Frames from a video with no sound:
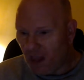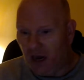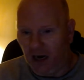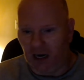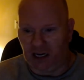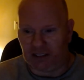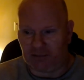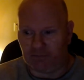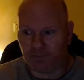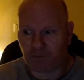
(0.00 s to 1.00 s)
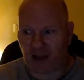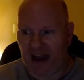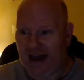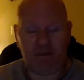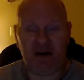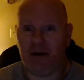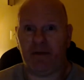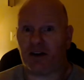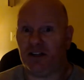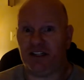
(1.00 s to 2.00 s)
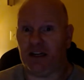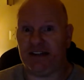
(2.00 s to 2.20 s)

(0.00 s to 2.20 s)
I had peanut butter and jelly